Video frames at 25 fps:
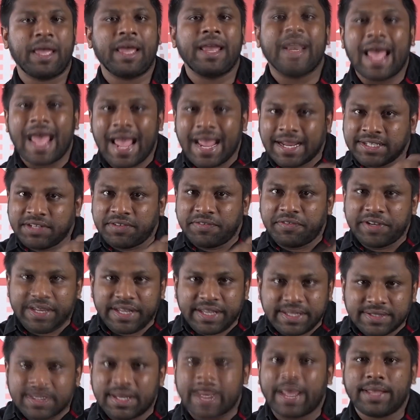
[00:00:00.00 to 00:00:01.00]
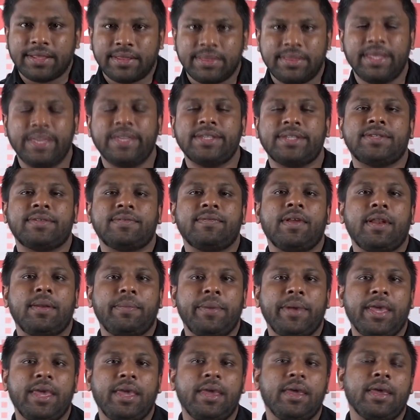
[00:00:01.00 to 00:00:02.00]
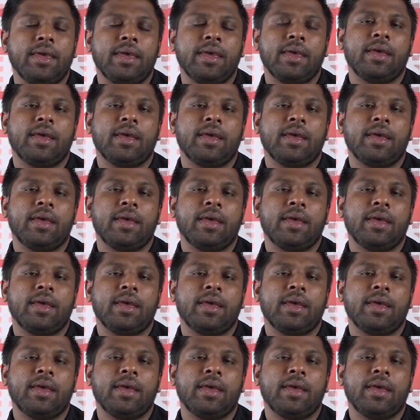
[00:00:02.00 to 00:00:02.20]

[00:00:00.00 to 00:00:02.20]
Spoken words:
activities like this will be